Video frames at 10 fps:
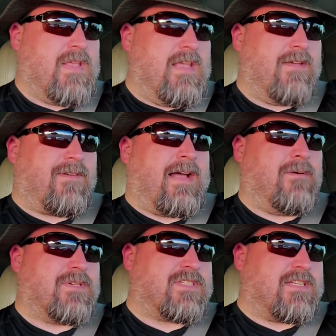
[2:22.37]
If I
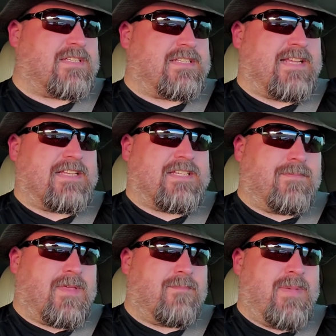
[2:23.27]
was to say
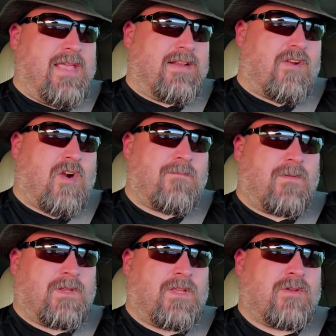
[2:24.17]
something mean and
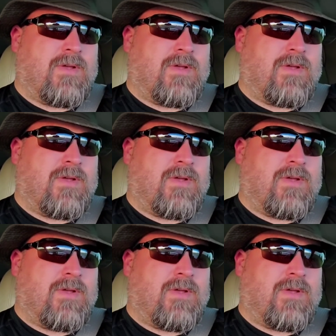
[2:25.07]
hurtful to you,